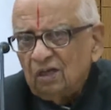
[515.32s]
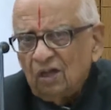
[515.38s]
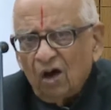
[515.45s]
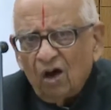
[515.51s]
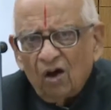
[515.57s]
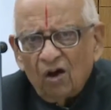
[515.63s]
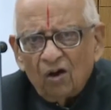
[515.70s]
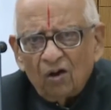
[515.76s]

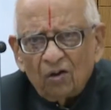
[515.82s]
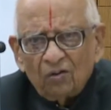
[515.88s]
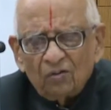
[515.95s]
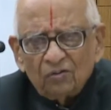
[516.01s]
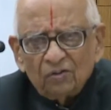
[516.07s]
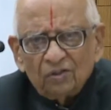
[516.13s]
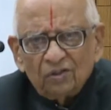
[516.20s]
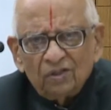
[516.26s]
Law
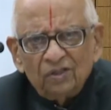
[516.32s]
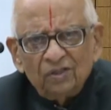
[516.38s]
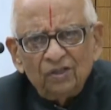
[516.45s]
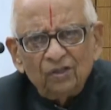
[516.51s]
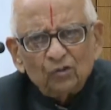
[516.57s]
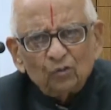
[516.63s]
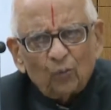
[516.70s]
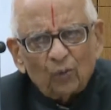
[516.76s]

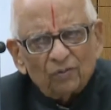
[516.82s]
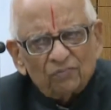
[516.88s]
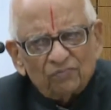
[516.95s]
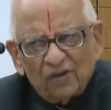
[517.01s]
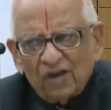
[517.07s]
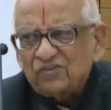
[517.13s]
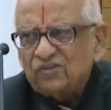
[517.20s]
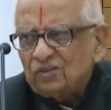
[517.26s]
is one
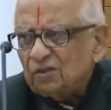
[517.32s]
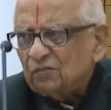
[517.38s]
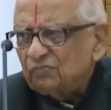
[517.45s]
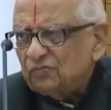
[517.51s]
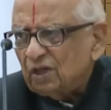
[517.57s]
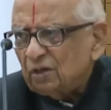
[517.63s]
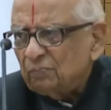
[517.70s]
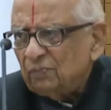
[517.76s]
facet
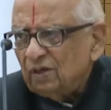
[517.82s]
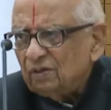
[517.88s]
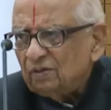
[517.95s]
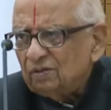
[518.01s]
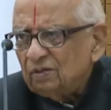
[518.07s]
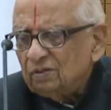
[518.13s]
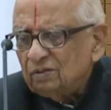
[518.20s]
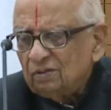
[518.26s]
of dharma.
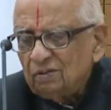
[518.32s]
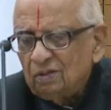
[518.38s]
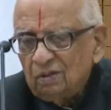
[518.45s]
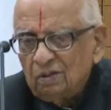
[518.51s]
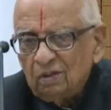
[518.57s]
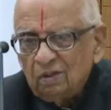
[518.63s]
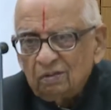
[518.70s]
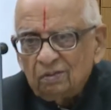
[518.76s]

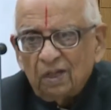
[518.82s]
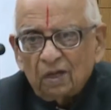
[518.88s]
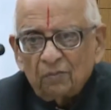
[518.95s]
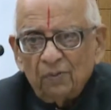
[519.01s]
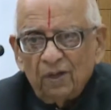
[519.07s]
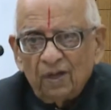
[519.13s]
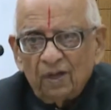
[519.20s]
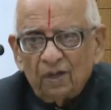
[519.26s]

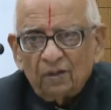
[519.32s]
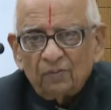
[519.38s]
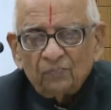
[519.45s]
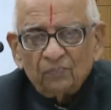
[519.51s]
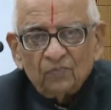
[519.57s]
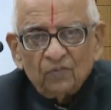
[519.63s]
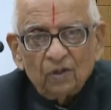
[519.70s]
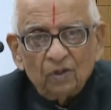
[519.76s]
Dharma
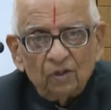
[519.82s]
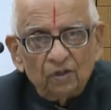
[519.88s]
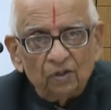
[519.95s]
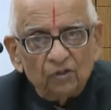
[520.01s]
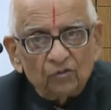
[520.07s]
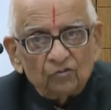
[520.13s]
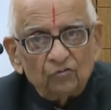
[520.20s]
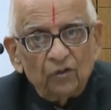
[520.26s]

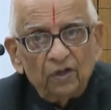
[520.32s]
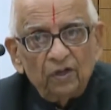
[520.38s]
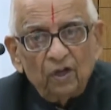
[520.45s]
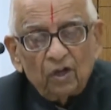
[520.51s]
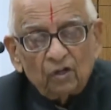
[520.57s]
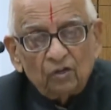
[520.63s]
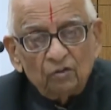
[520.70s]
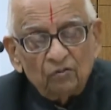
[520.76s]
is
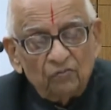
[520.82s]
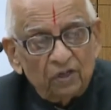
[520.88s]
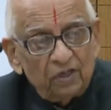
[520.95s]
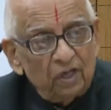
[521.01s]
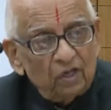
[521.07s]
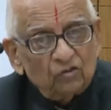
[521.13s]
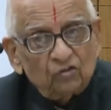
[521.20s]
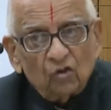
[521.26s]
very,
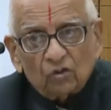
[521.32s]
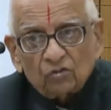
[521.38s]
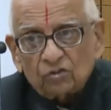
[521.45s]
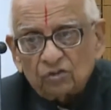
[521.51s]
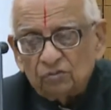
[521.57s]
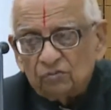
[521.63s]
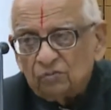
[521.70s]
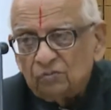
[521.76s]
very
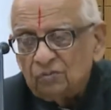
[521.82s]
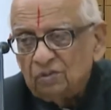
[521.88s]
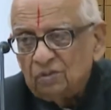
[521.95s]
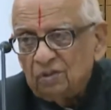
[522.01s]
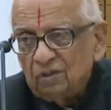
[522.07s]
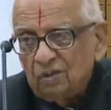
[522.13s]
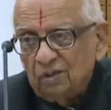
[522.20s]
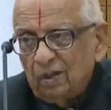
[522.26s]
exhaustive.
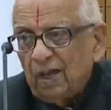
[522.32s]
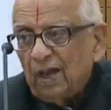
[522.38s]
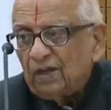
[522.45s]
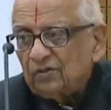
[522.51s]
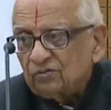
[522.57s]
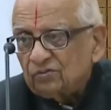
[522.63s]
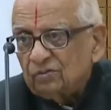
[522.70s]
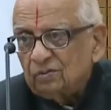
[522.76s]

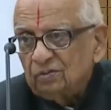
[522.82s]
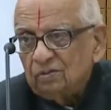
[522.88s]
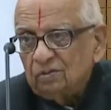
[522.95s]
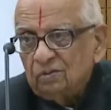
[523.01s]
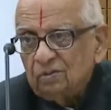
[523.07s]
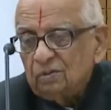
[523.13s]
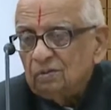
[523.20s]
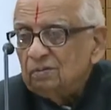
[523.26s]
As
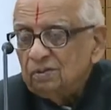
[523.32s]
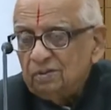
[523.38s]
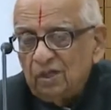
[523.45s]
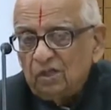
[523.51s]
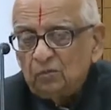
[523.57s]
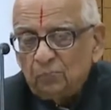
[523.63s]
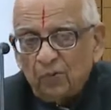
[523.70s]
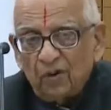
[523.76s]
the
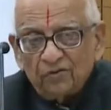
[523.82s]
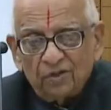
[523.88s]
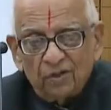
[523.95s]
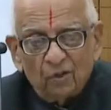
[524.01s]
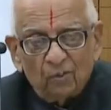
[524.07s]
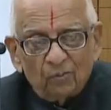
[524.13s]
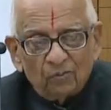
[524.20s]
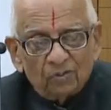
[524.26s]
judge
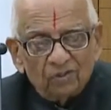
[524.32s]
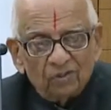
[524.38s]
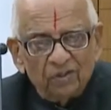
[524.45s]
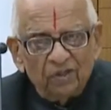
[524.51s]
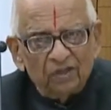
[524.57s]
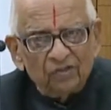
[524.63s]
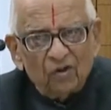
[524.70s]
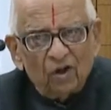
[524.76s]
pointed out,
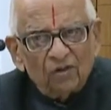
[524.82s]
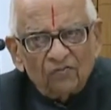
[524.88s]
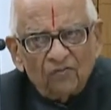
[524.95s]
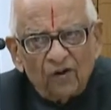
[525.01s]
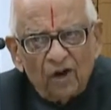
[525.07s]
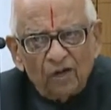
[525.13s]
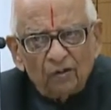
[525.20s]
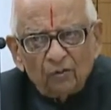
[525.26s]
it's not a
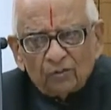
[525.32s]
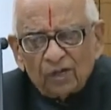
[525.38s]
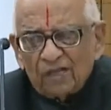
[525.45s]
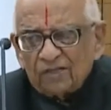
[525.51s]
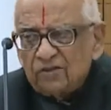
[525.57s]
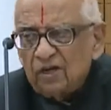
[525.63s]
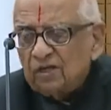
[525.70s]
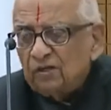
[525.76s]
word you
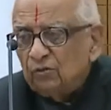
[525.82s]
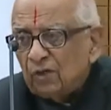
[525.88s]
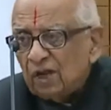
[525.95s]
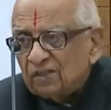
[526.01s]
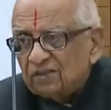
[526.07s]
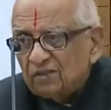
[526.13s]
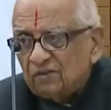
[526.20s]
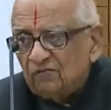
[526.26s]
translate
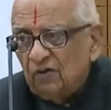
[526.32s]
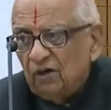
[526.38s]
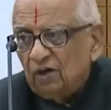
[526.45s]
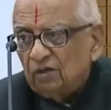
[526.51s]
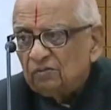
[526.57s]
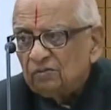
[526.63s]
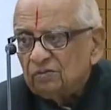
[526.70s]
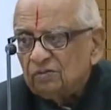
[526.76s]
into another
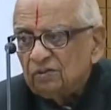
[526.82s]
word.